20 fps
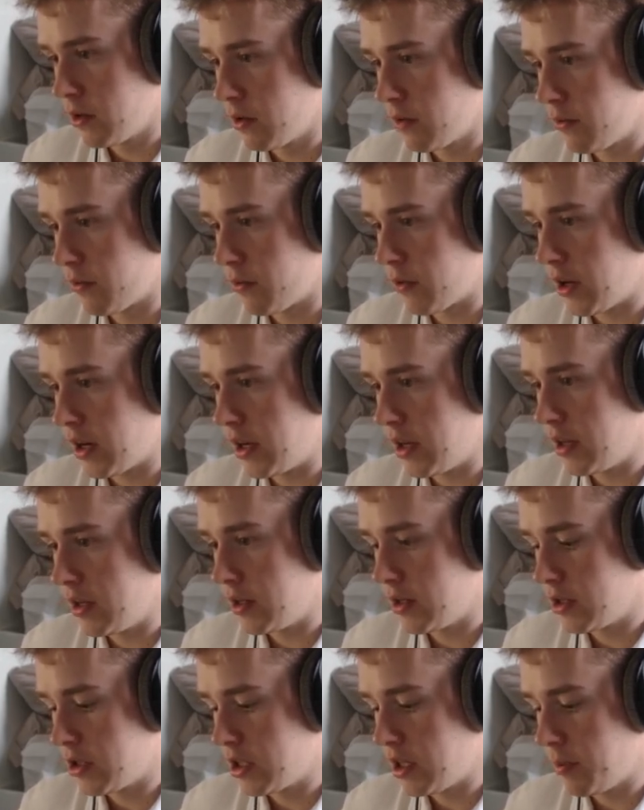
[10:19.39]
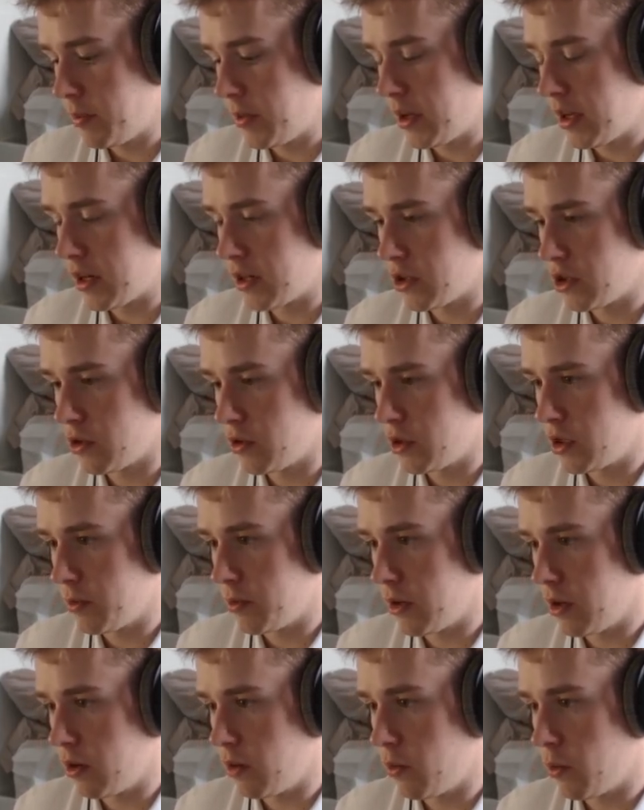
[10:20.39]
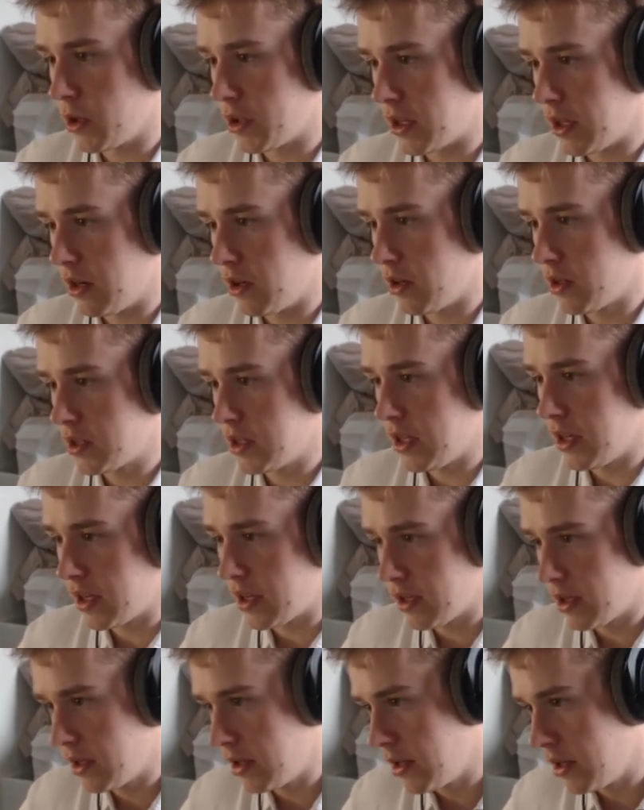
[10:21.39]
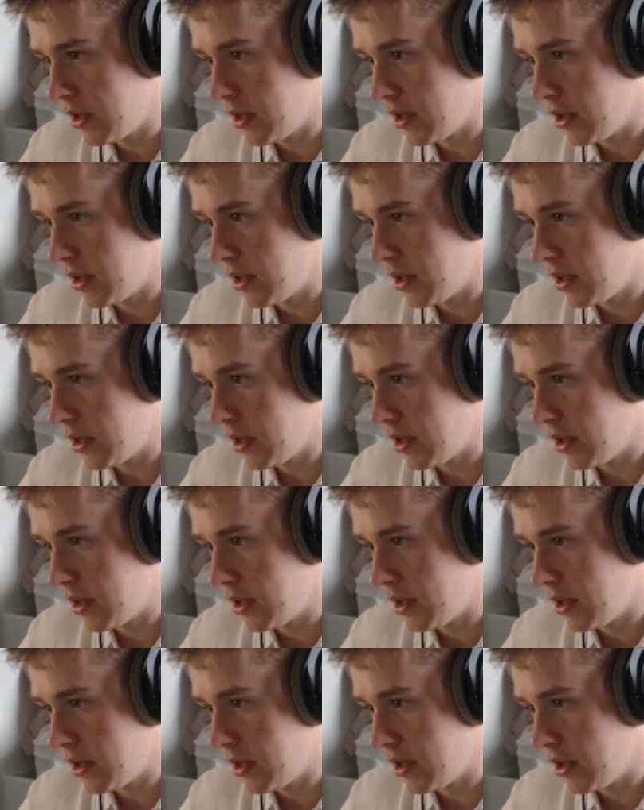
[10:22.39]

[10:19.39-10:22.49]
free shipping, and it shows you below what that looks like.